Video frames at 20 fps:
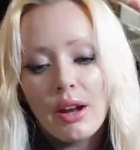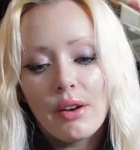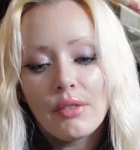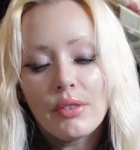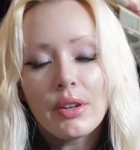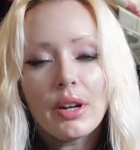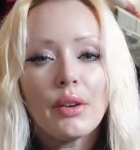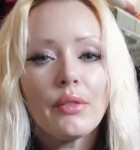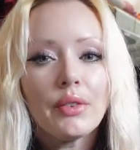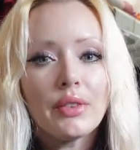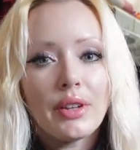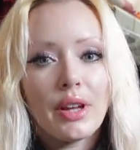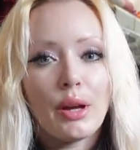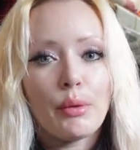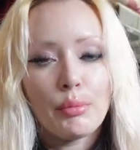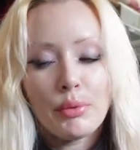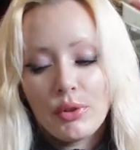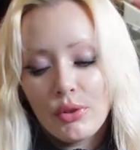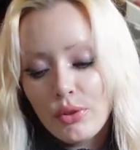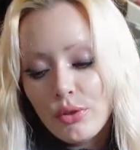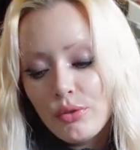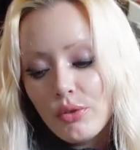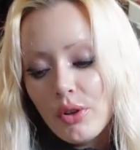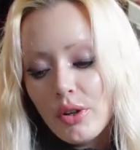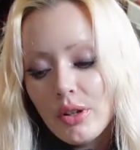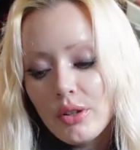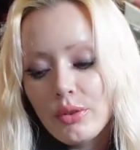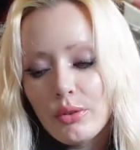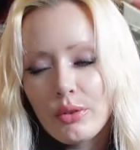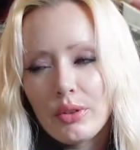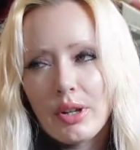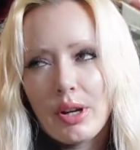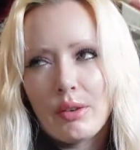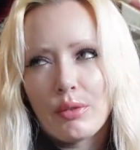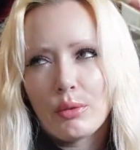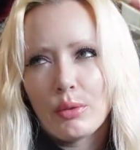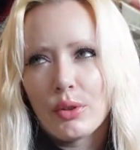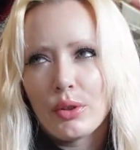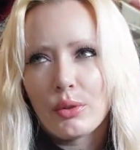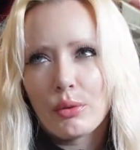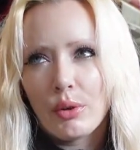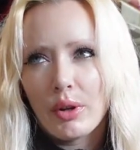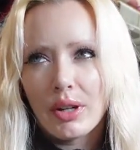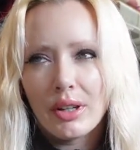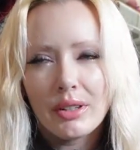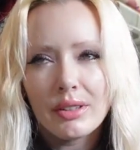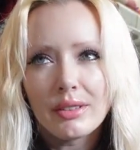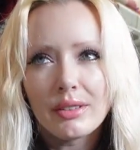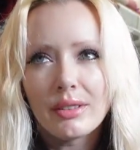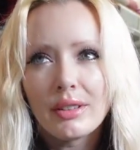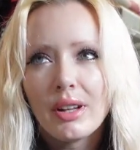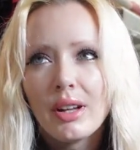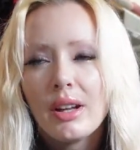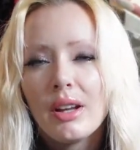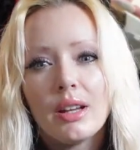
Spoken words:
Every time it's happened so far, it's only happened what, twice?